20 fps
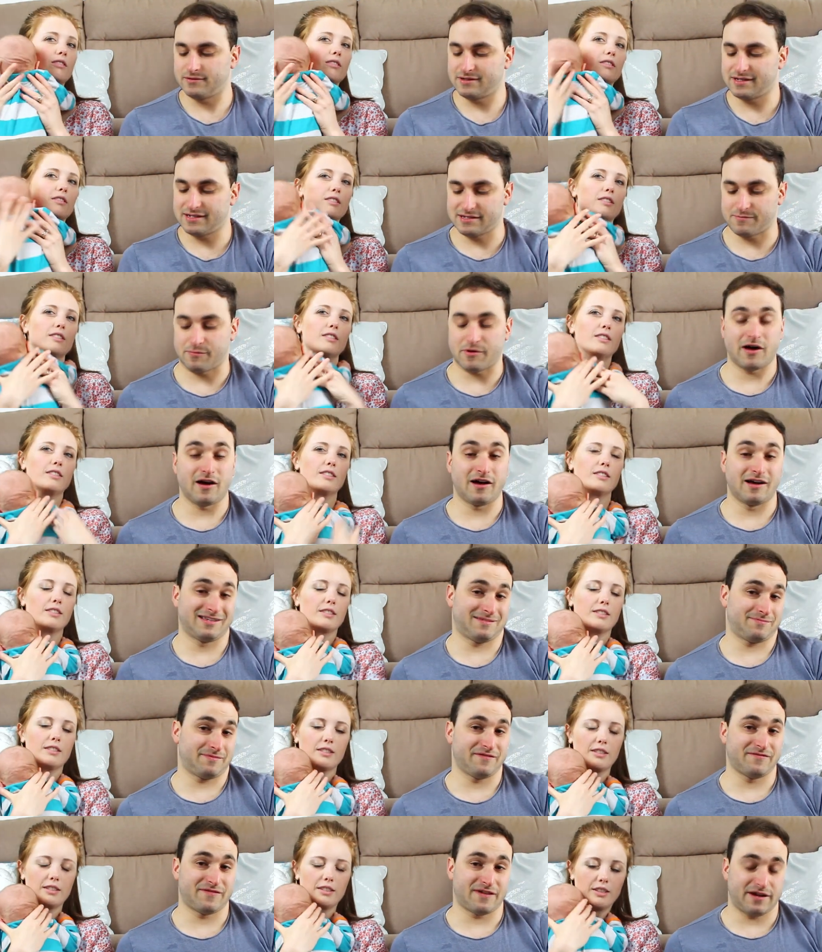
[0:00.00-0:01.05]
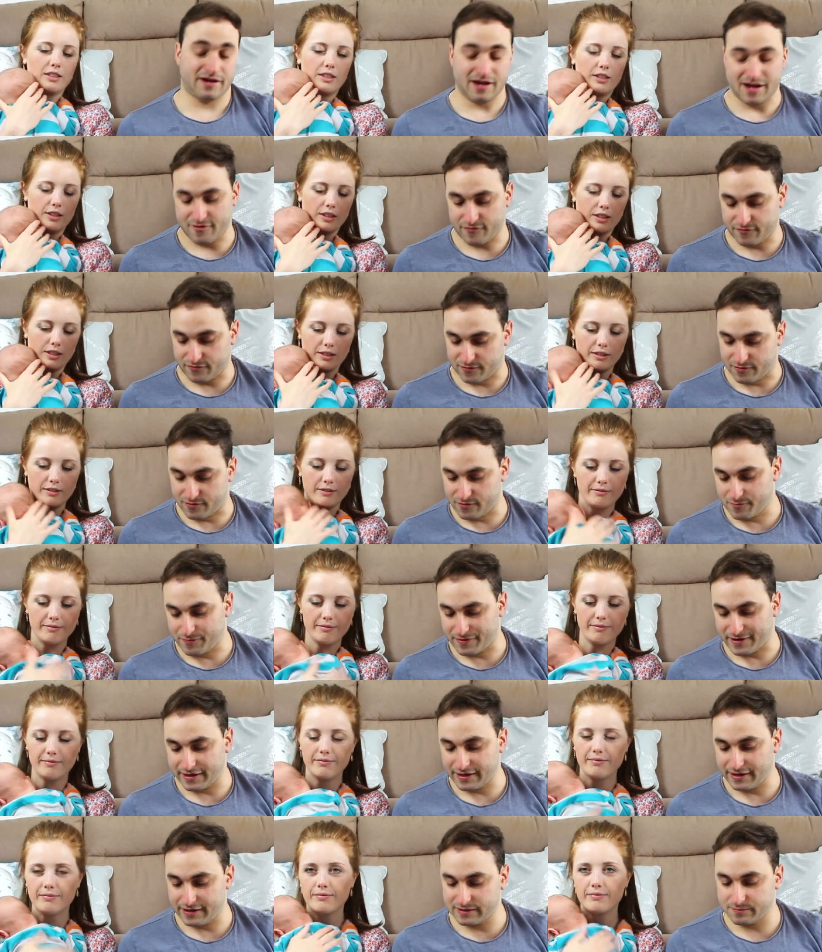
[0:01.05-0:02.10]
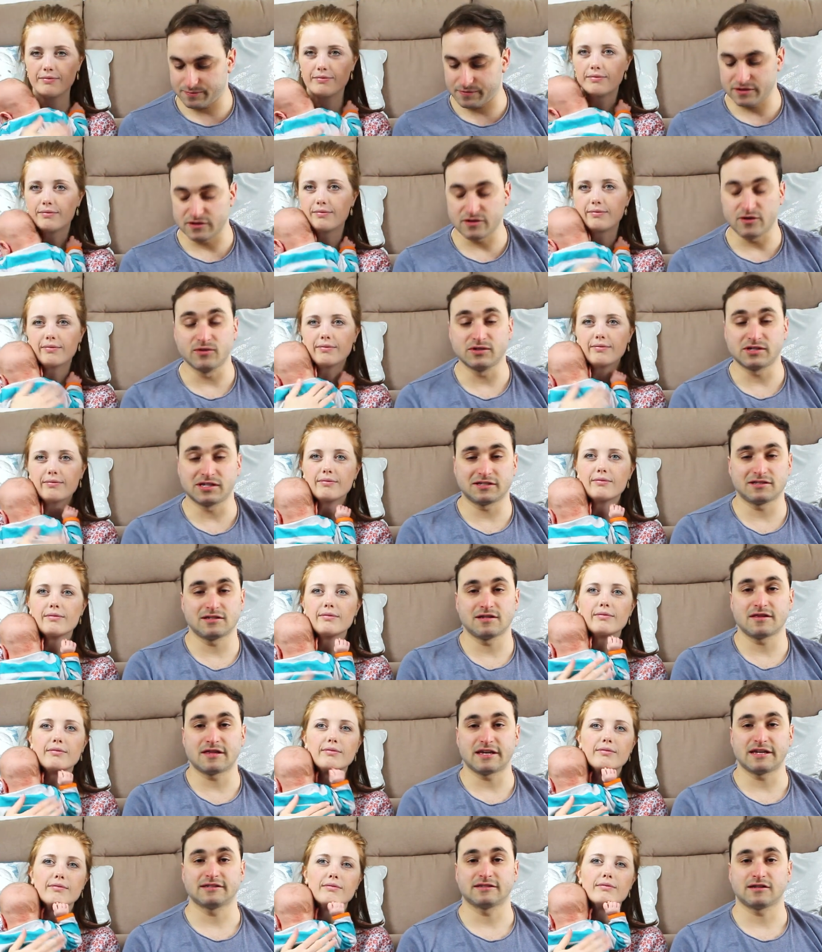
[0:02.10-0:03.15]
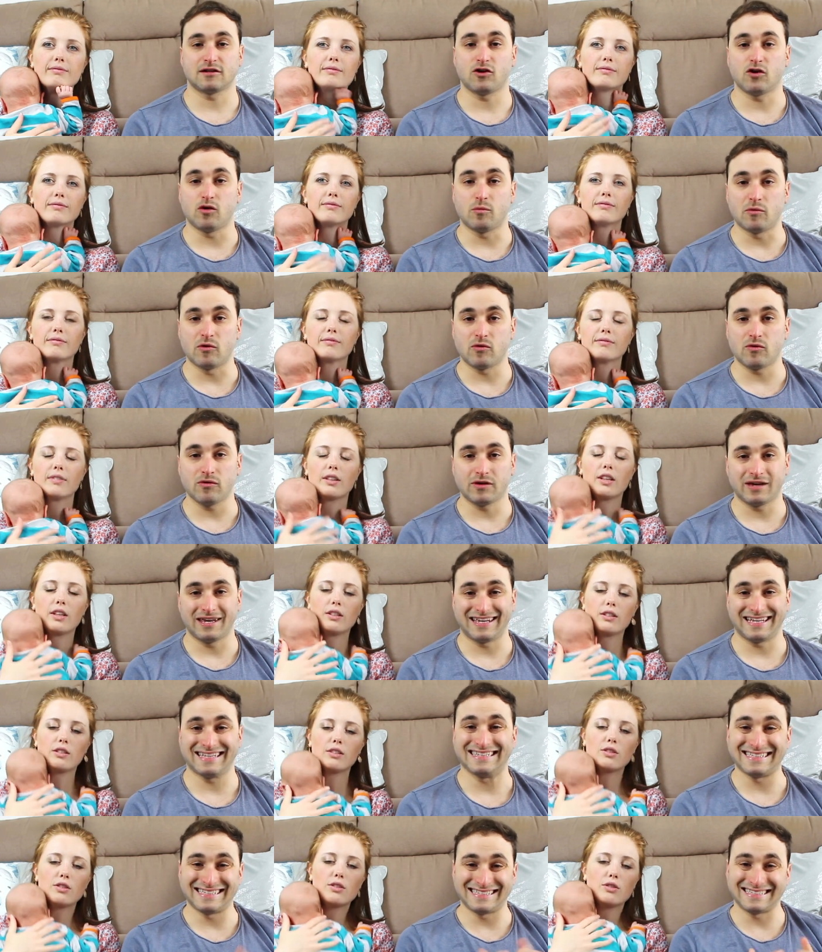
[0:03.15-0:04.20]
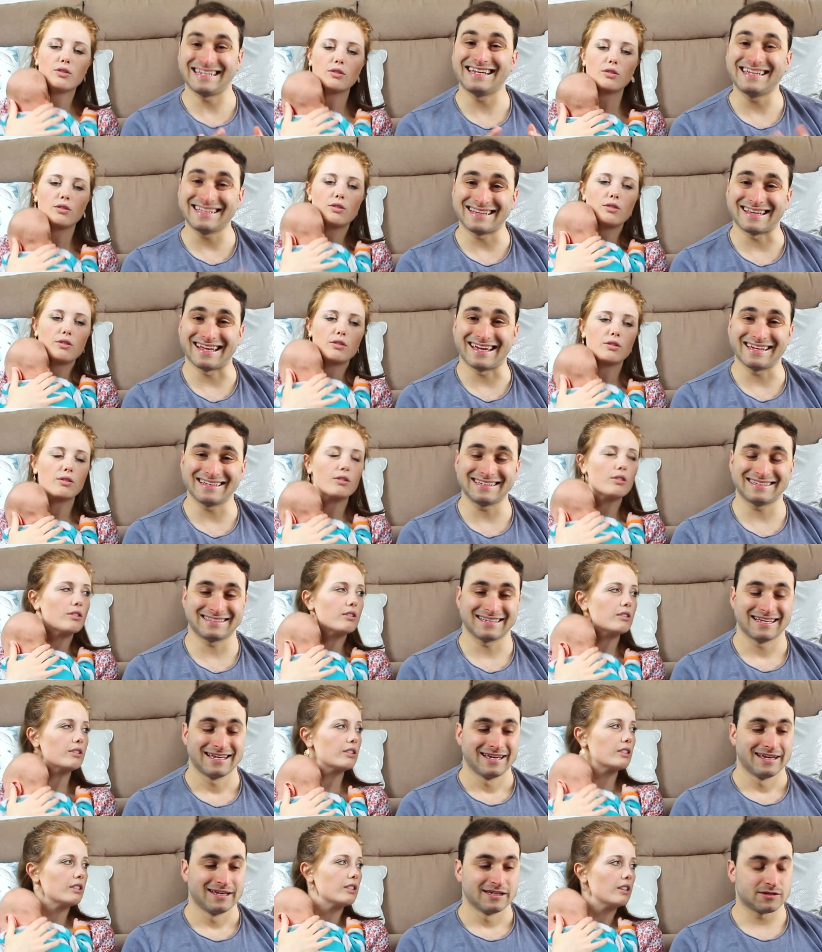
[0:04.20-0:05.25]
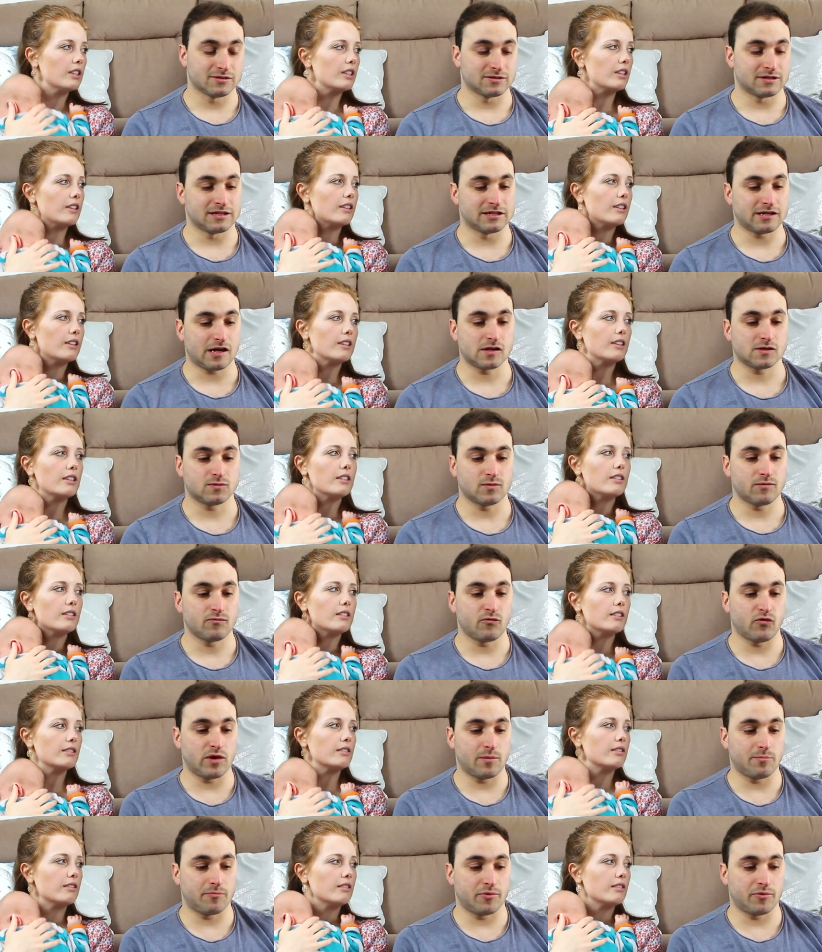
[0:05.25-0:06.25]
Speaker 1: this part has been very helpful, but he's been noticing things a lot more. He can see things. So sometimes when we